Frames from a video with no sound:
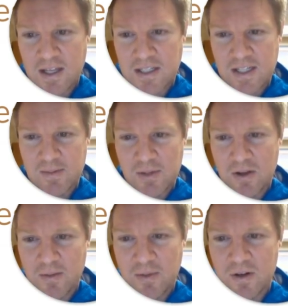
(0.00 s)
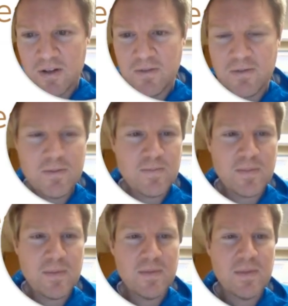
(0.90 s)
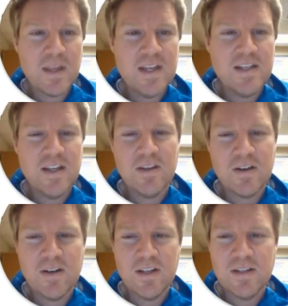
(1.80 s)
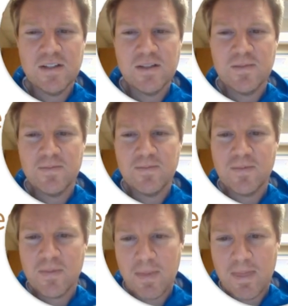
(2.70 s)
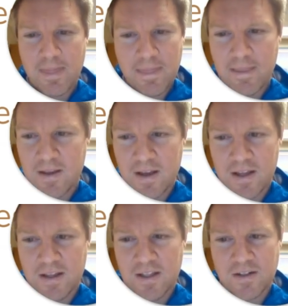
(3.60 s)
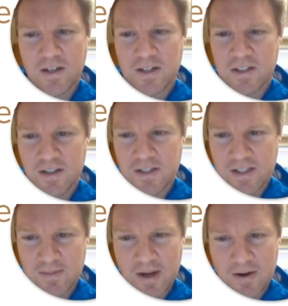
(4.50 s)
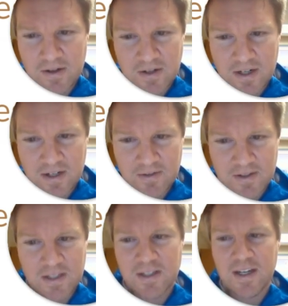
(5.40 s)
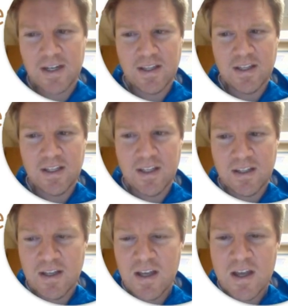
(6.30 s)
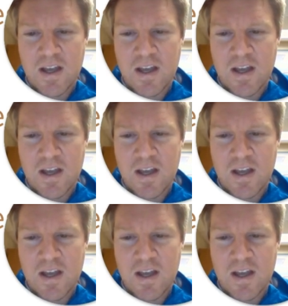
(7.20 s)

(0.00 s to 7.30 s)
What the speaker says: Steam locomotive, 1830s. The introduction of the steam-powered train facilitated the